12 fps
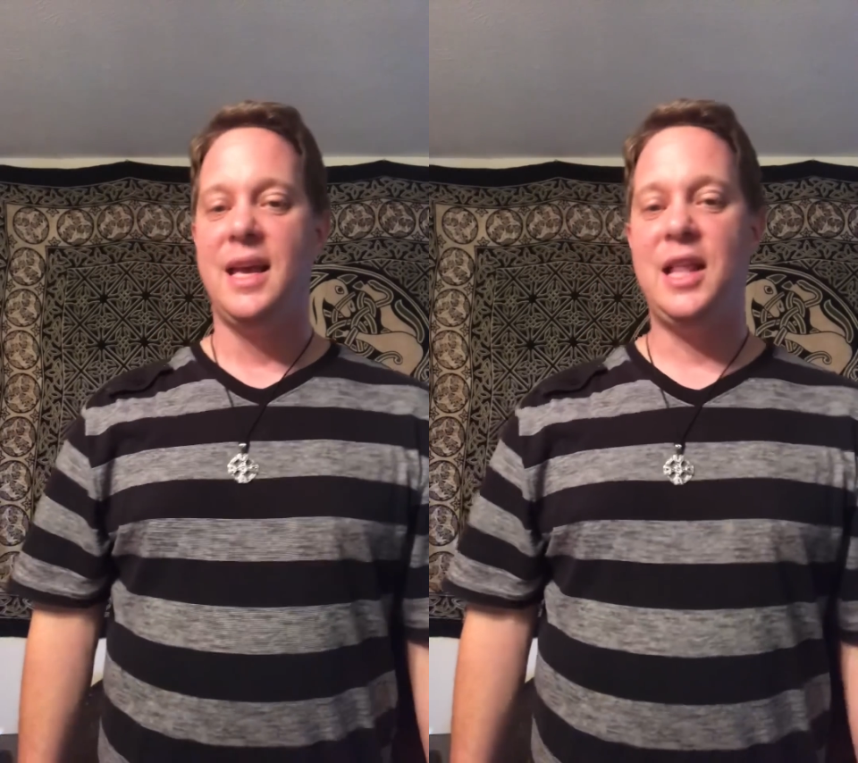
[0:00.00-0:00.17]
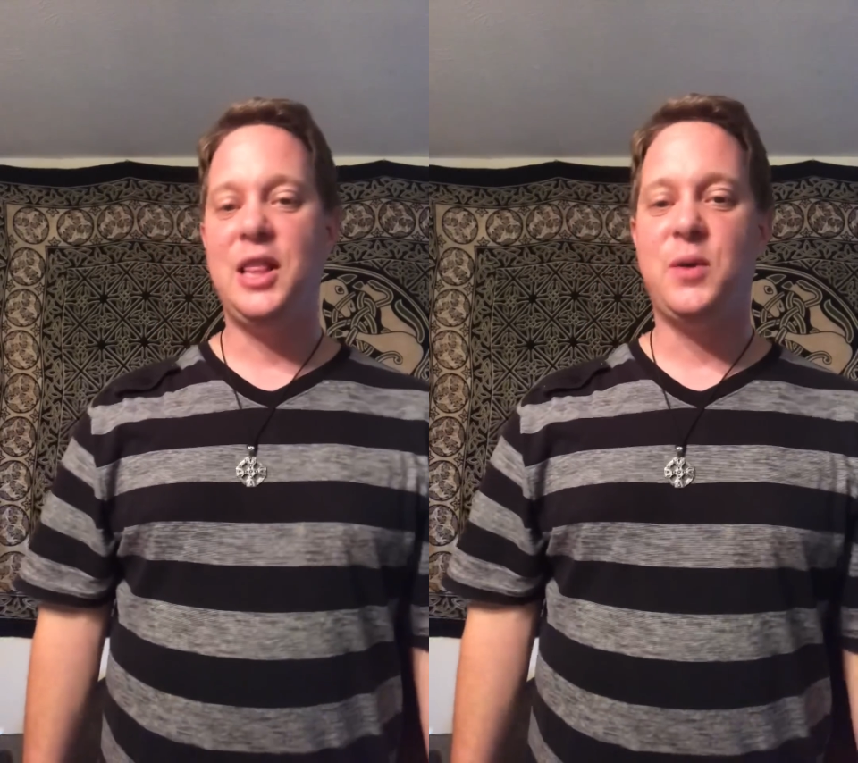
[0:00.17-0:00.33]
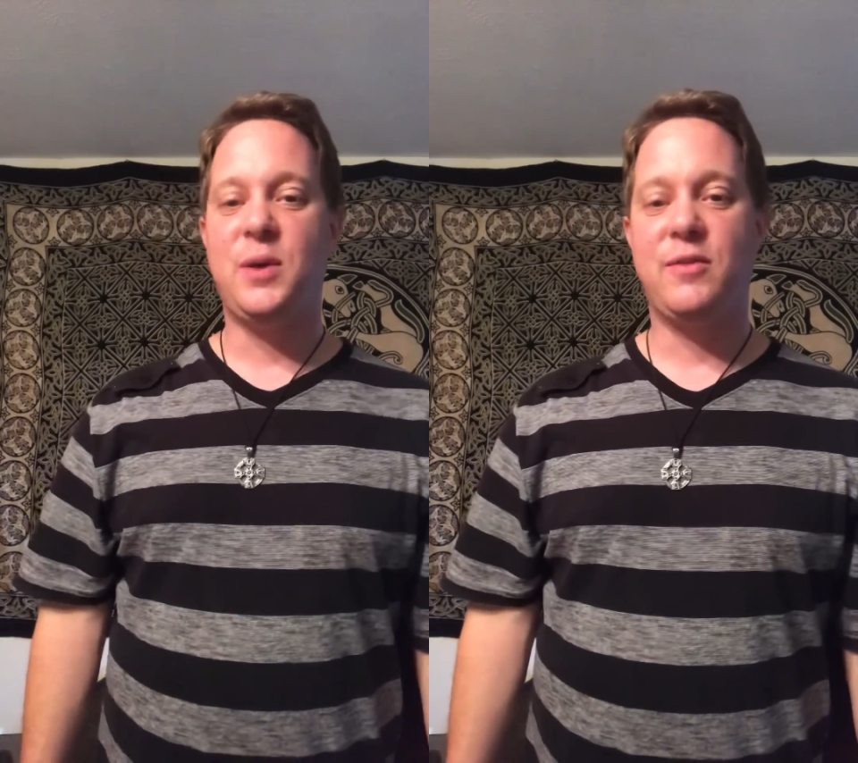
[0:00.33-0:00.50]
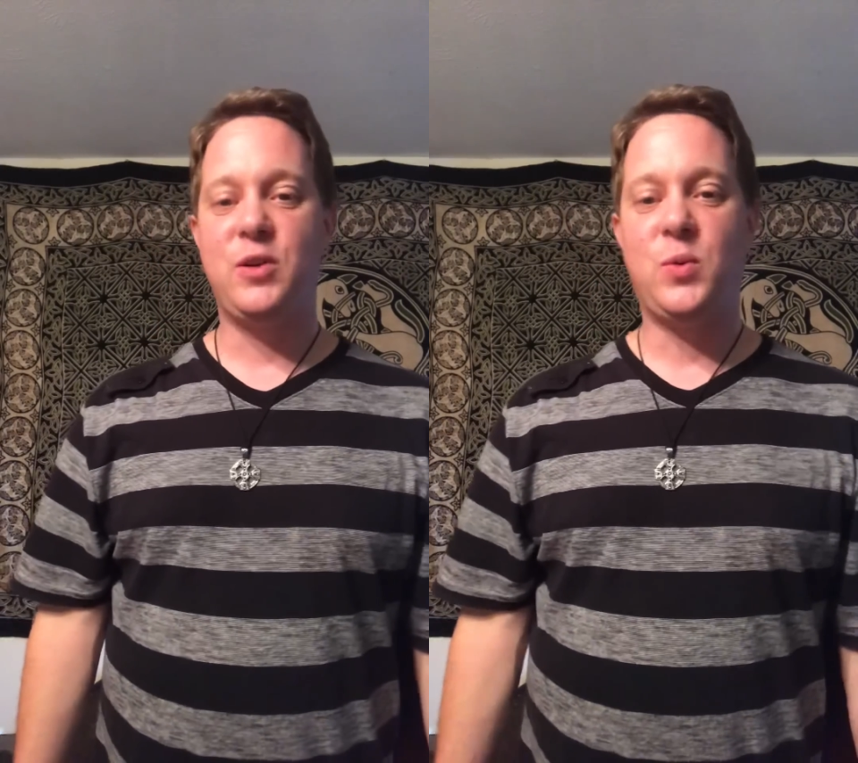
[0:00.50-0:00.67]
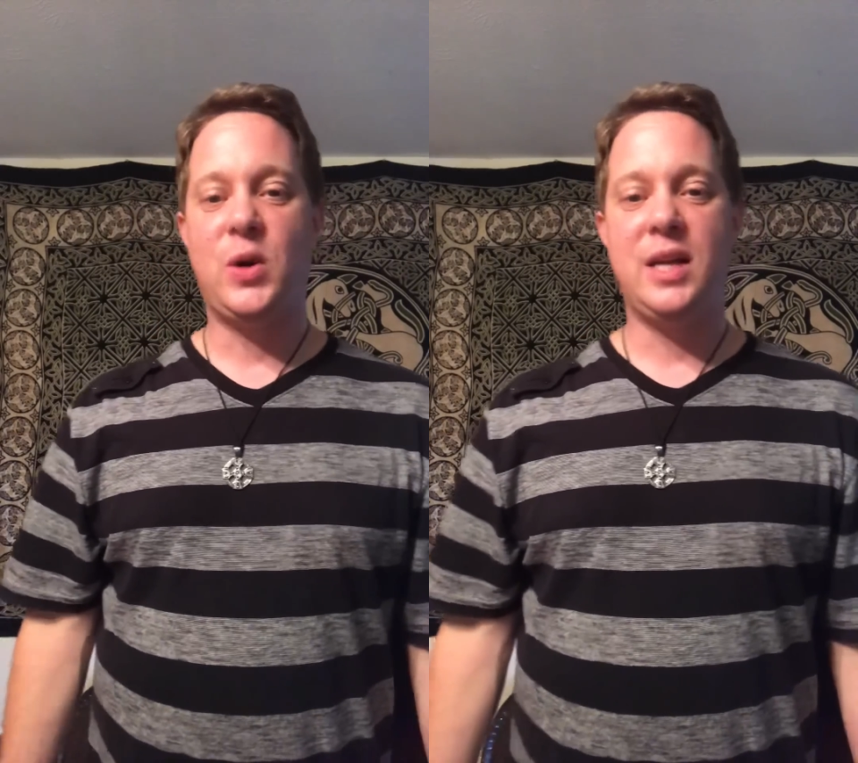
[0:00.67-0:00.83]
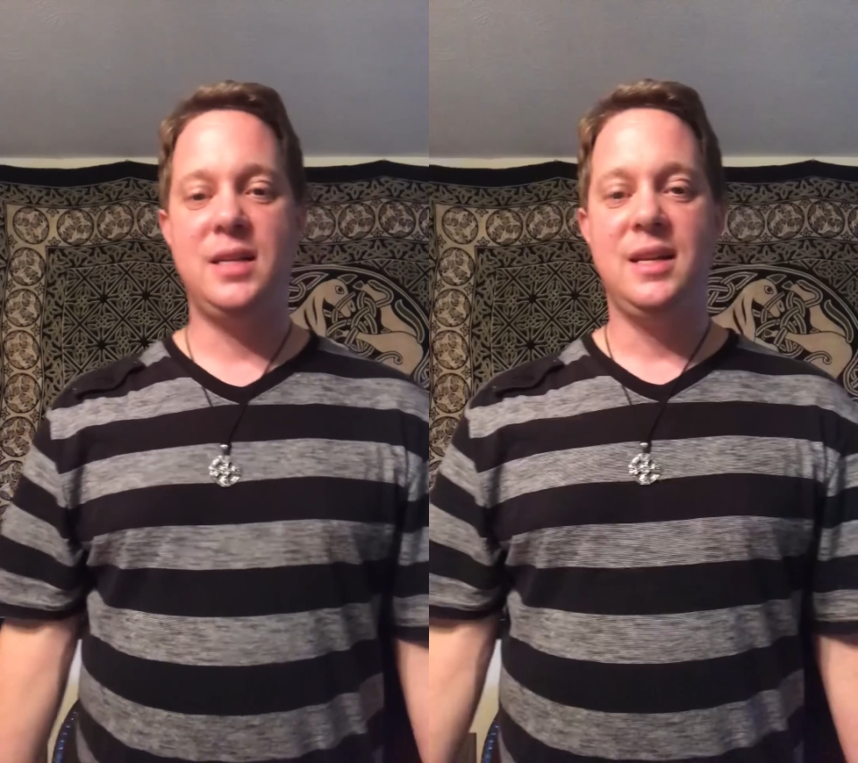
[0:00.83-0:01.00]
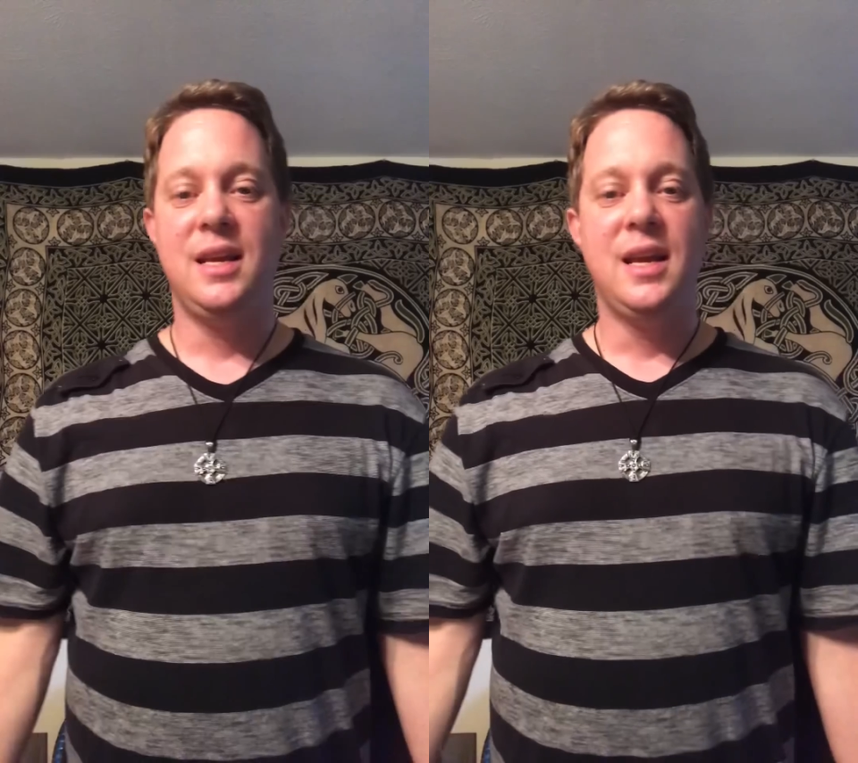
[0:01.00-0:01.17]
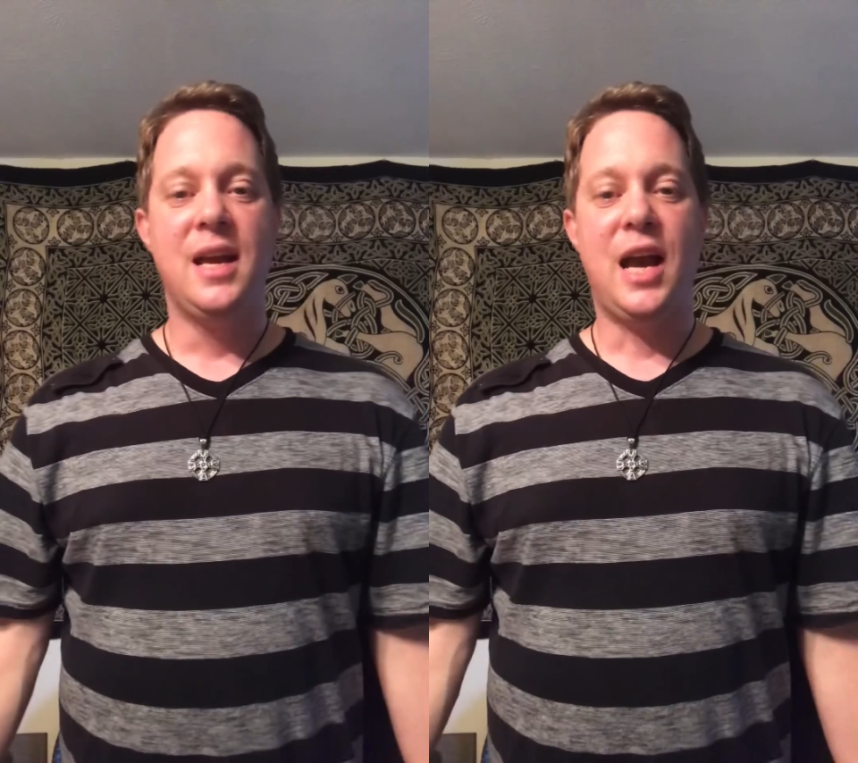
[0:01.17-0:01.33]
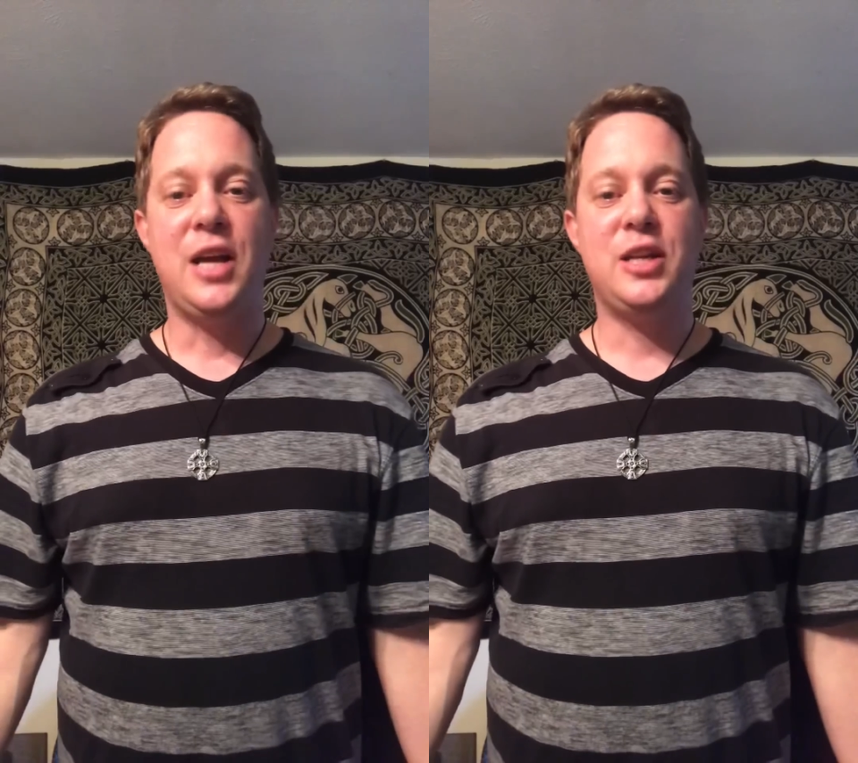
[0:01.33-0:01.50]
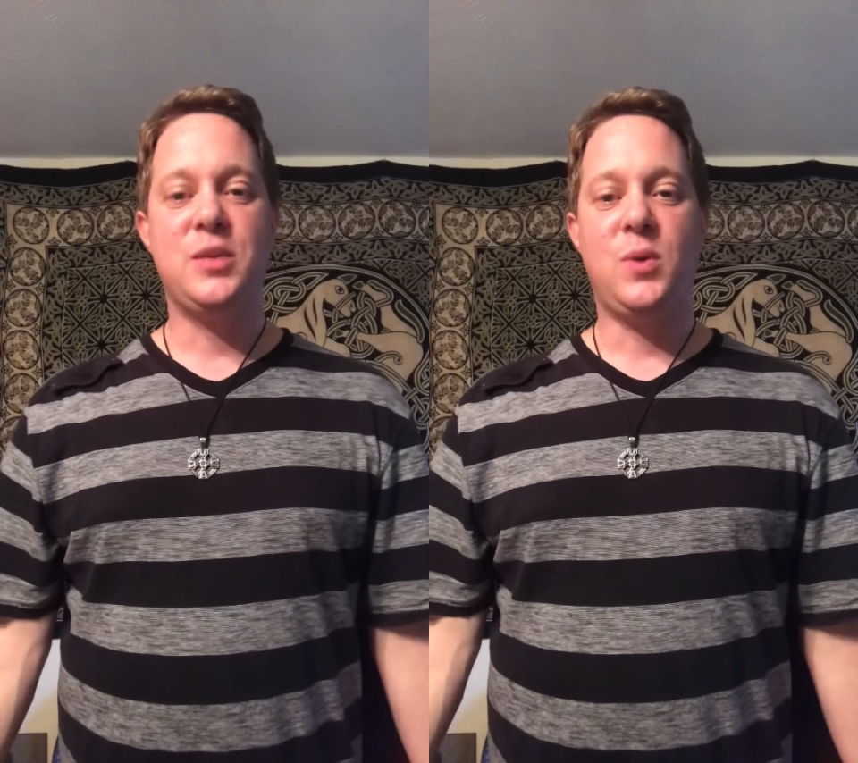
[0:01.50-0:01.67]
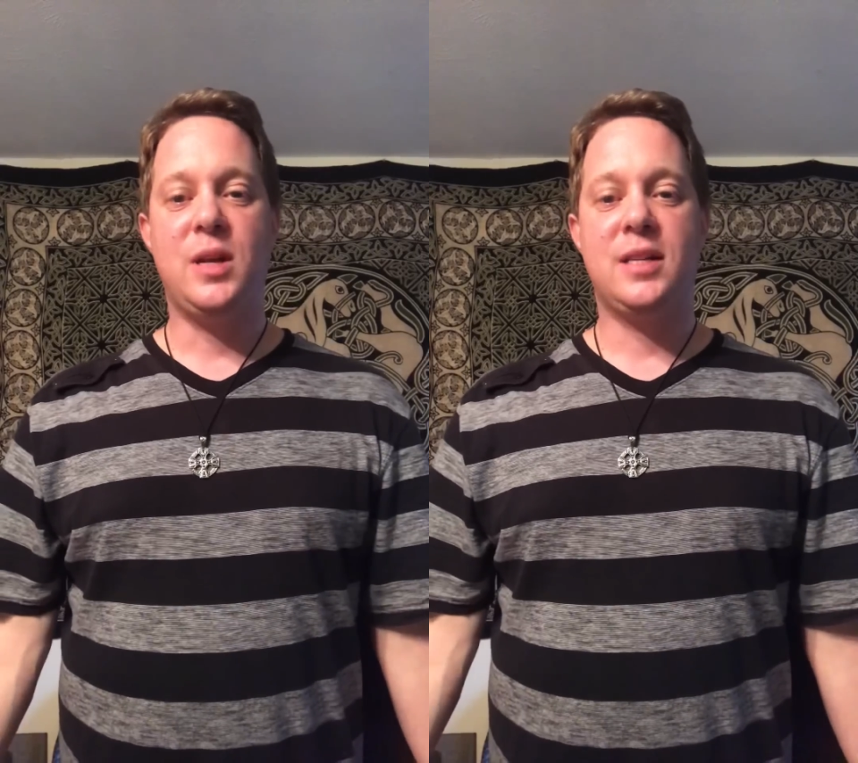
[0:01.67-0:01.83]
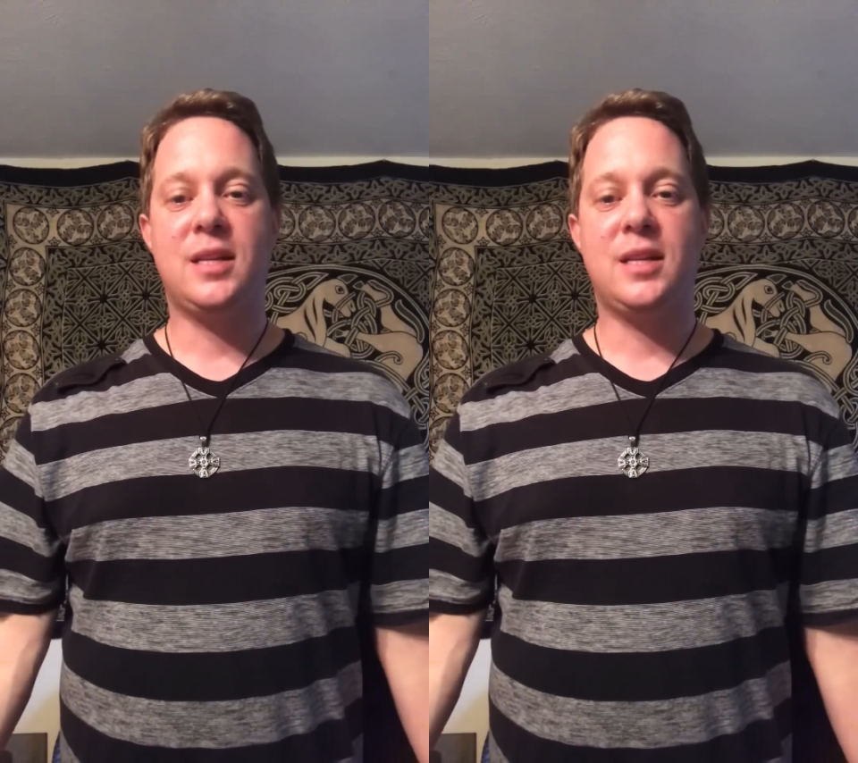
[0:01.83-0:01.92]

Hello everyone. I just wanted